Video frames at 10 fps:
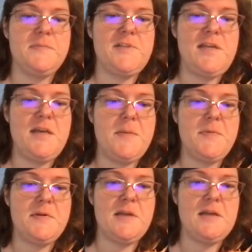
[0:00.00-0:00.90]
tip,
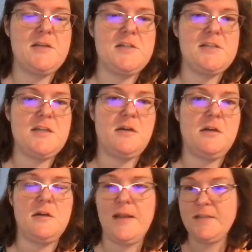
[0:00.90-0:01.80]
and I can just sell it
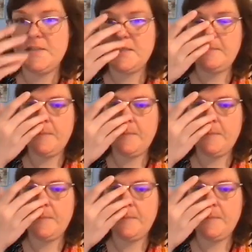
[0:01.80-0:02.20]
on Etsy,